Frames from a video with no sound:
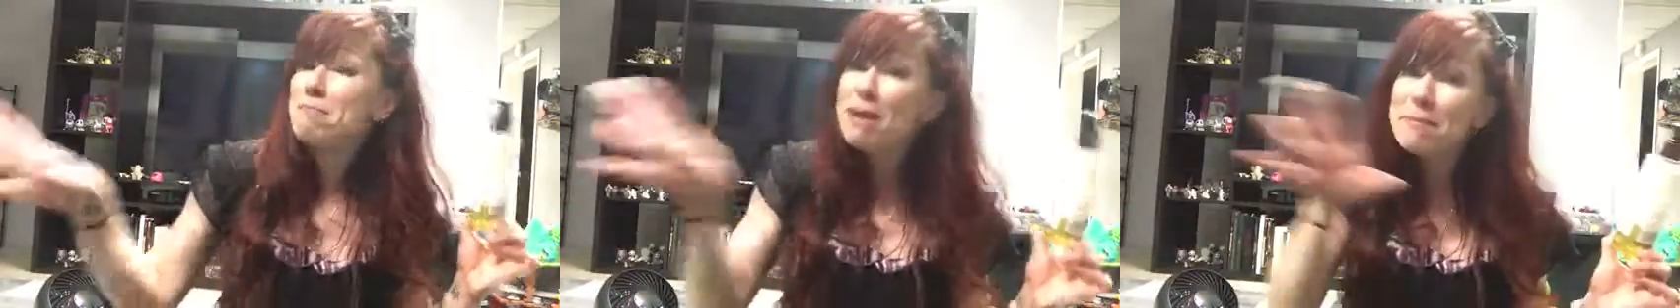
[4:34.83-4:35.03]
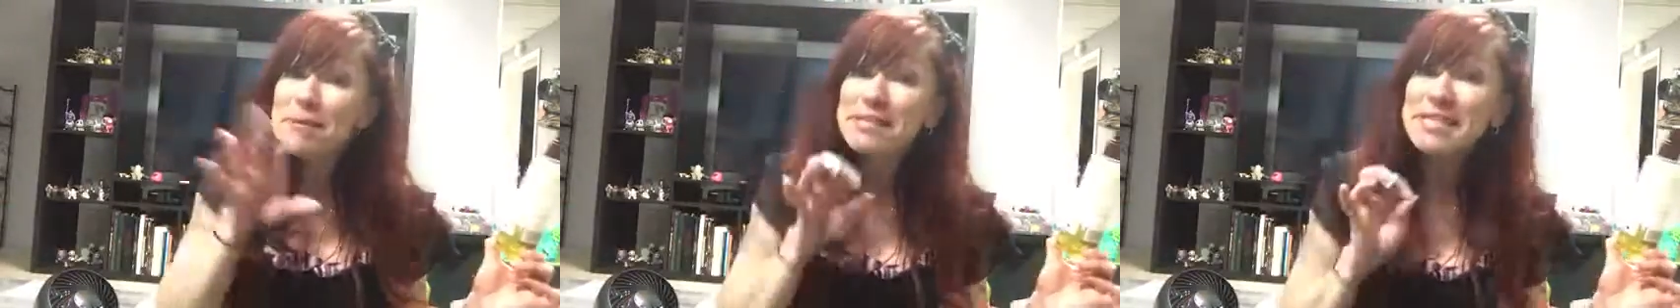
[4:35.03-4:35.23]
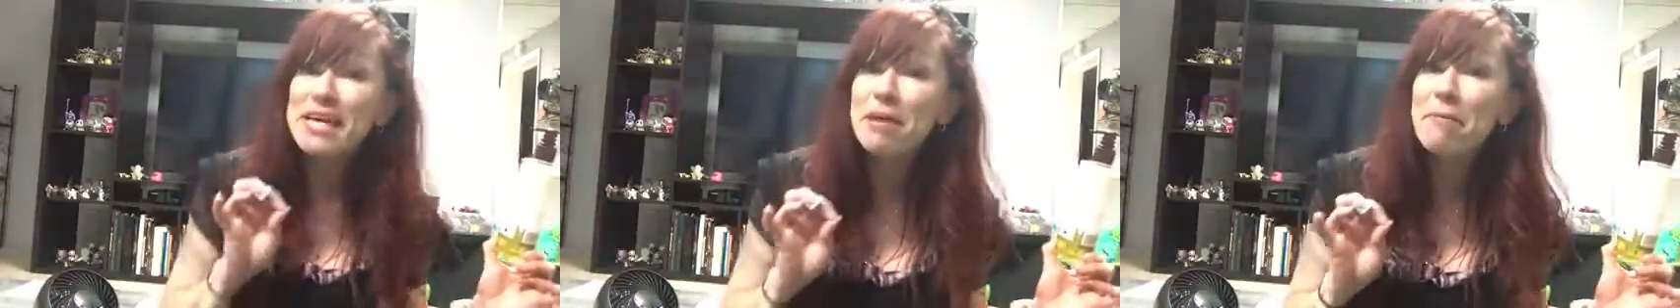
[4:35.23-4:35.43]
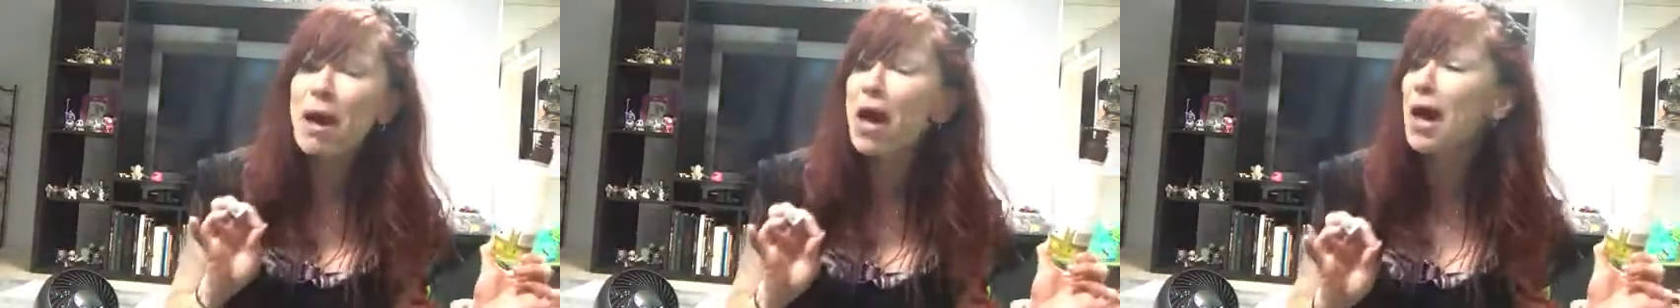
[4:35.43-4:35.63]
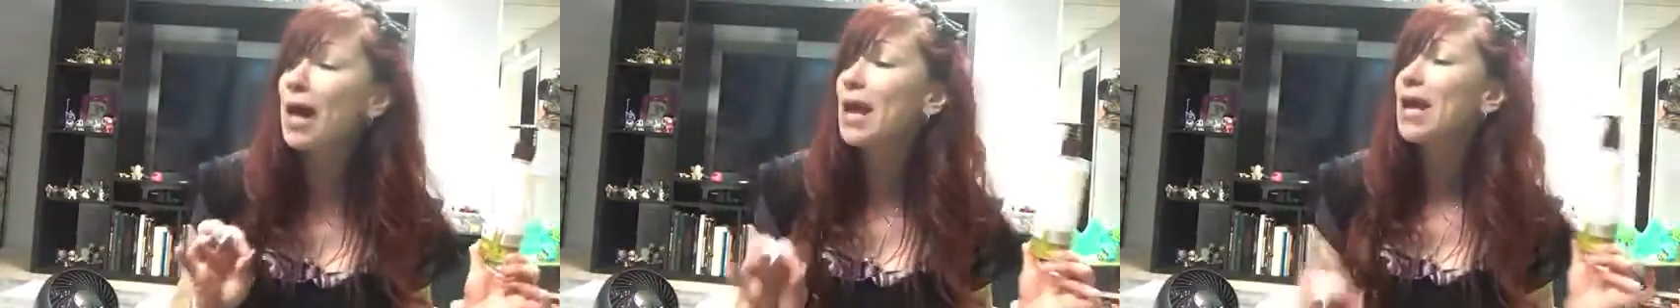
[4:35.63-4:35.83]
maybe
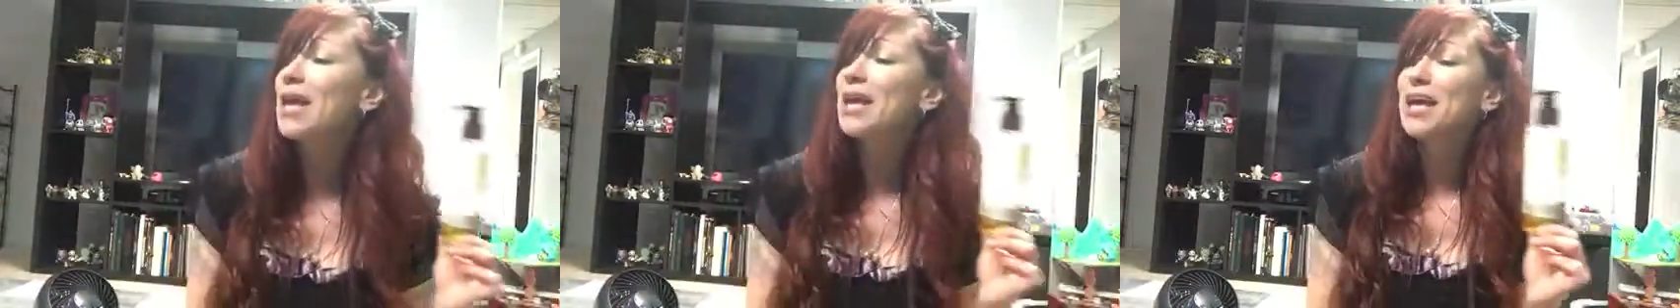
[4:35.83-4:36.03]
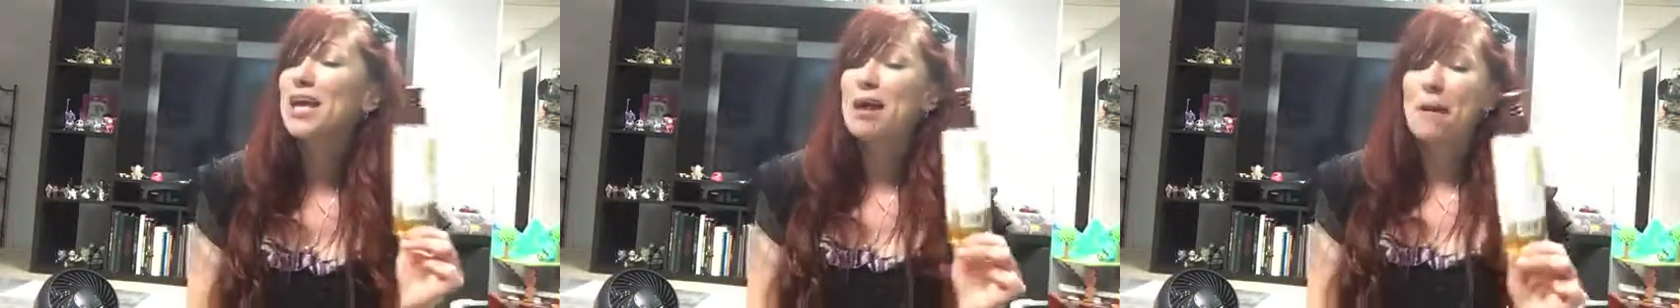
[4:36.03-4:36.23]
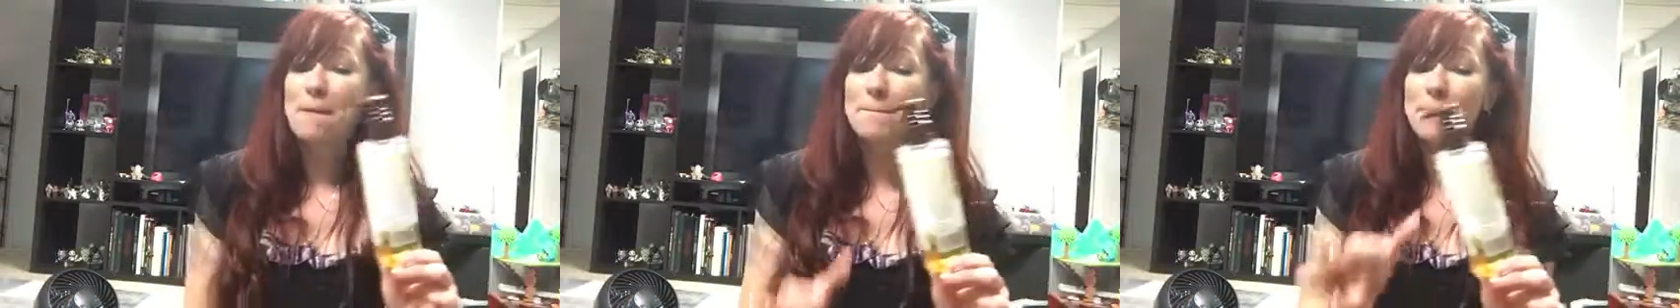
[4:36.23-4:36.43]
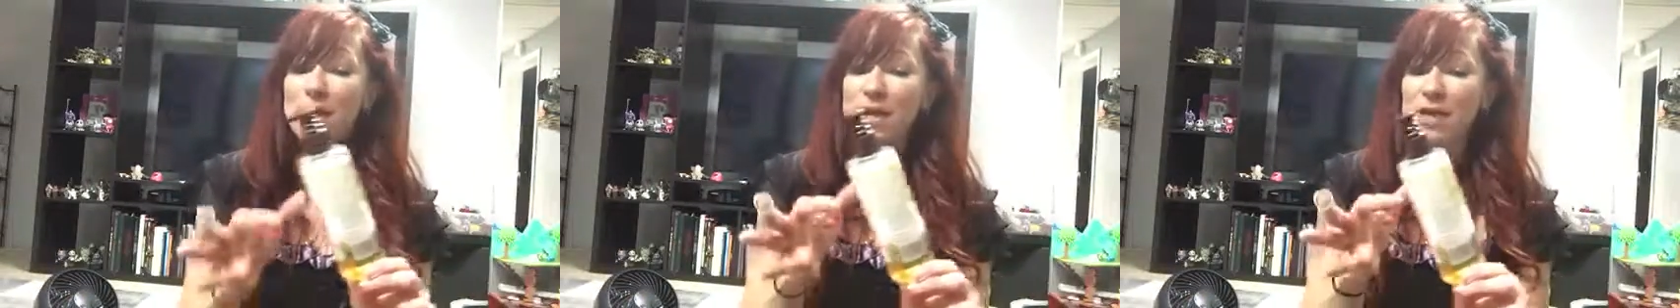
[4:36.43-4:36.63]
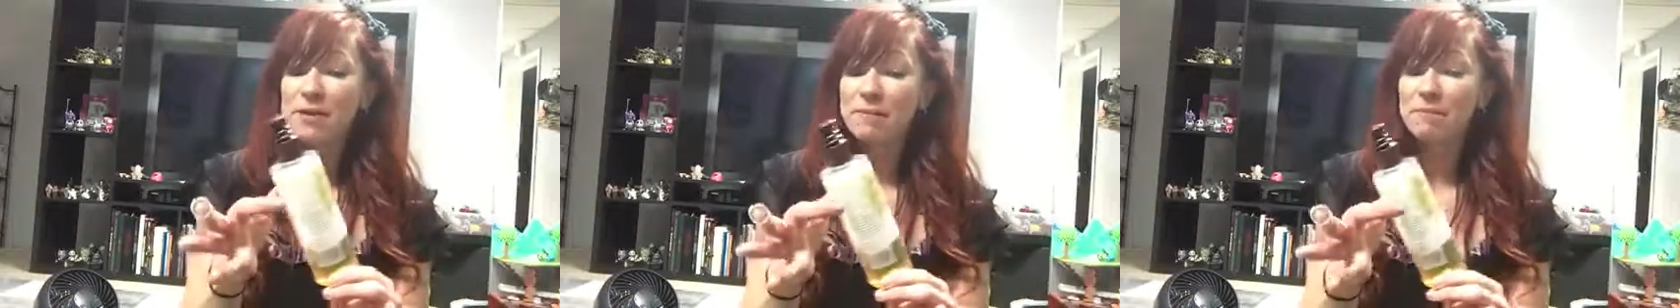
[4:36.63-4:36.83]
TMI,
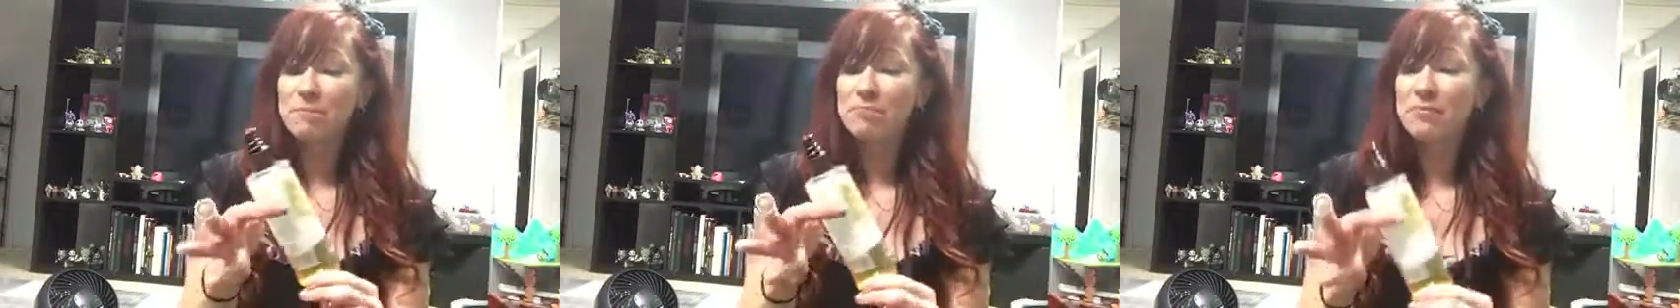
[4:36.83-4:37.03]
but